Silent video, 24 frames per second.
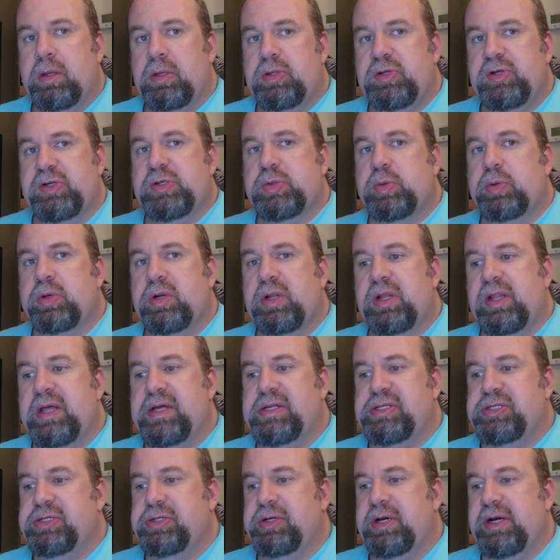Just want to
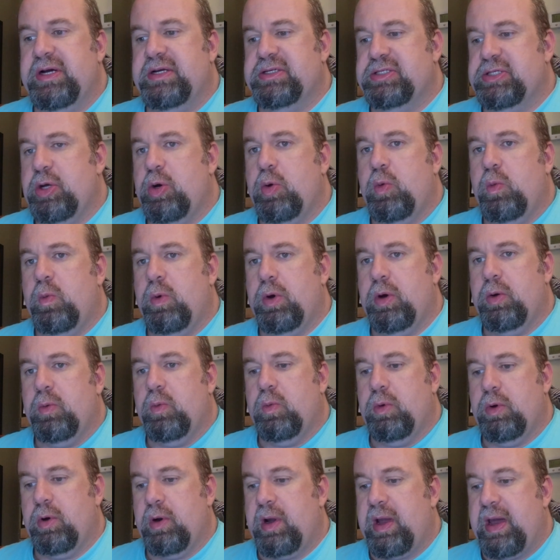let you guys know where
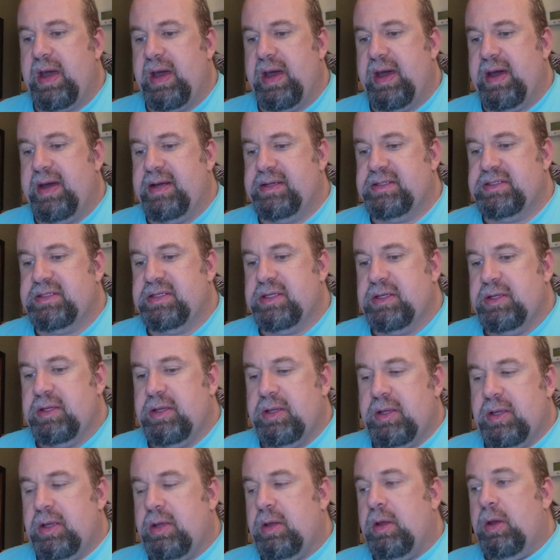we're at.
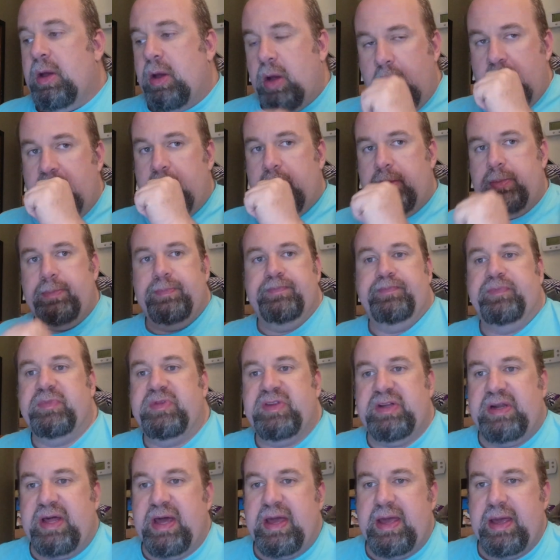
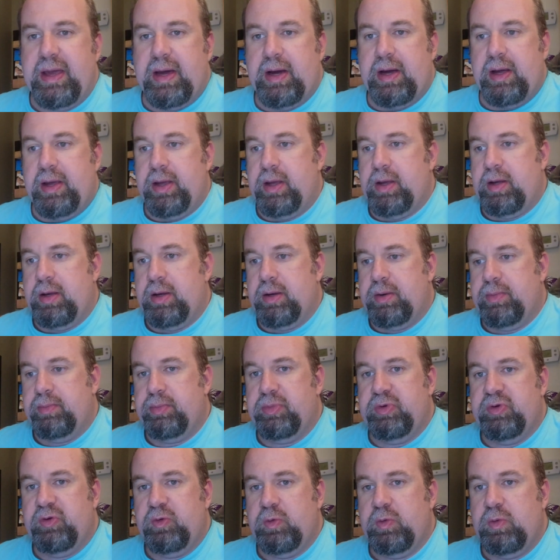Today I
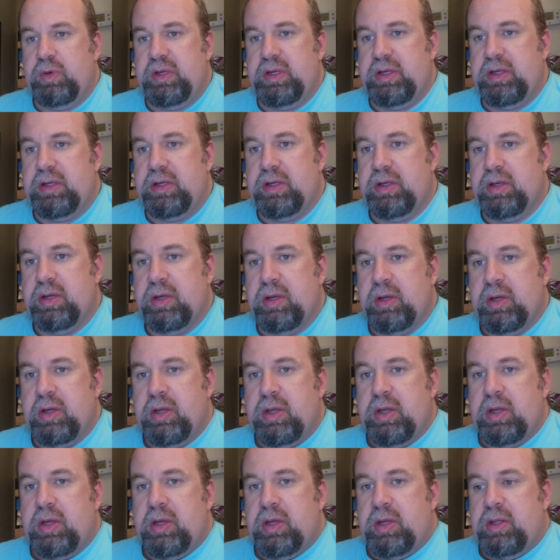am doing
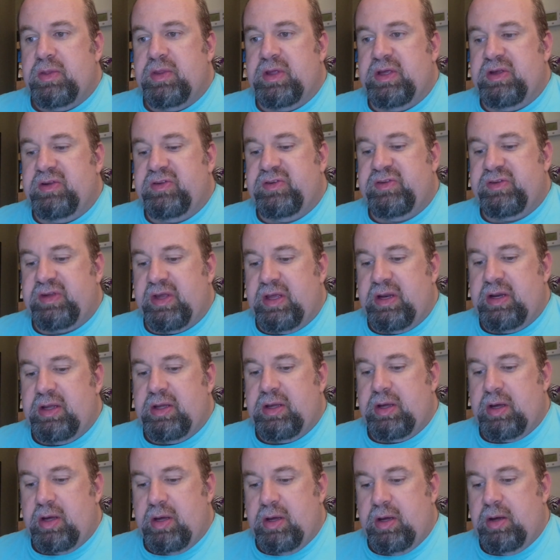the
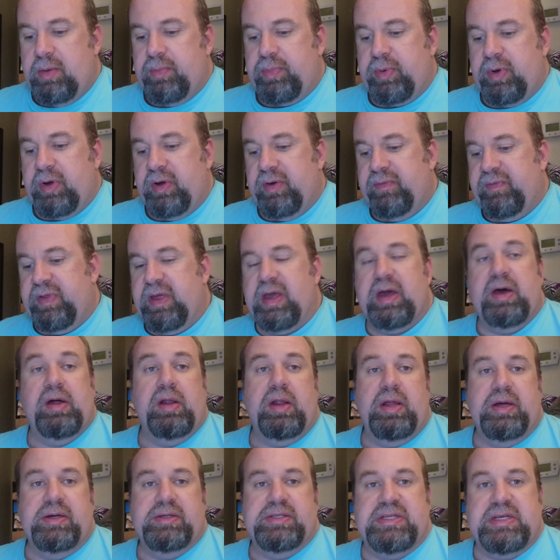setting up of the
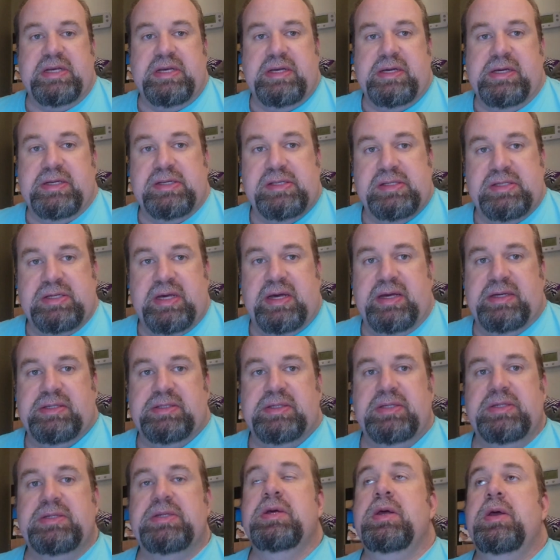LLC in
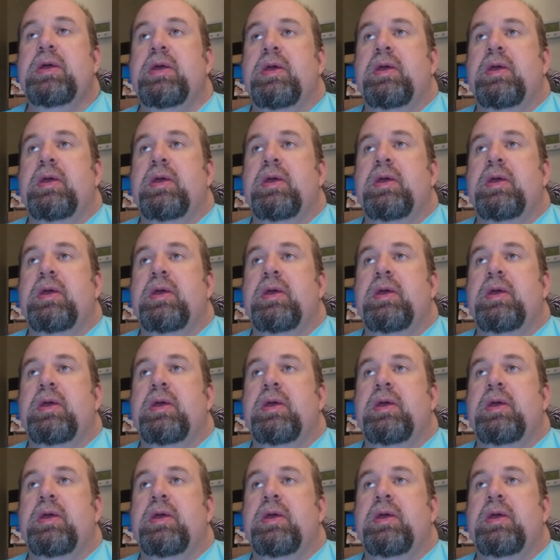Texas.